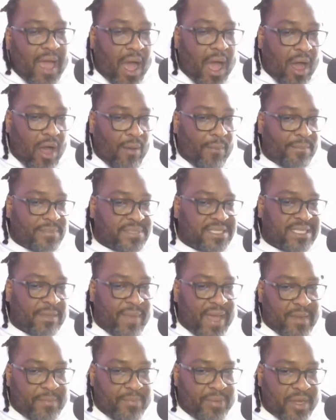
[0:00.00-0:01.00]

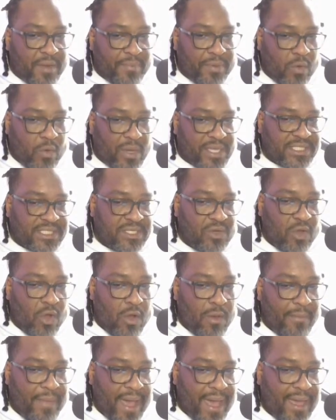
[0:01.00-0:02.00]
Somebody put up a question
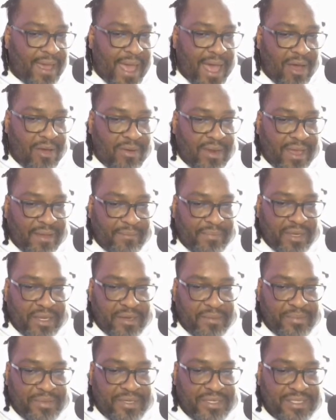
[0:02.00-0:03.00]
on my, I don't like
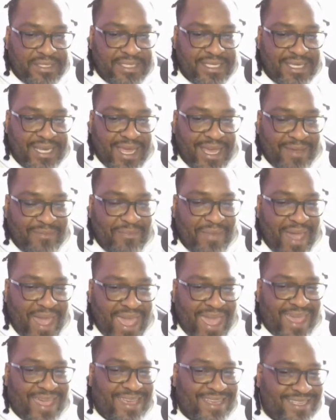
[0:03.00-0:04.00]
buddy pussy like
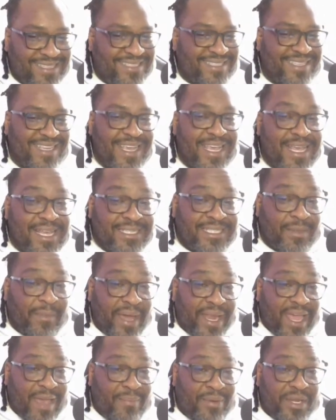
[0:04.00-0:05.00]
mine.
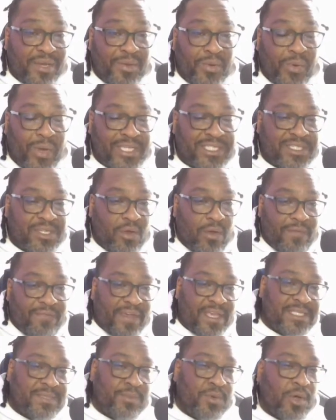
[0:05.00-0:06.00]
Somebody had put a question on
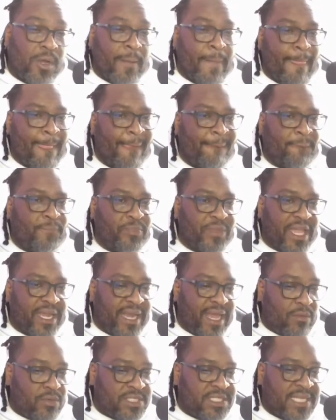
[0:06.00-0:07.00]
Facebook
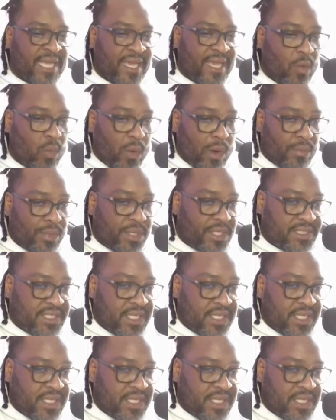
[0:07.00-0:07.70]
and they were saying, where were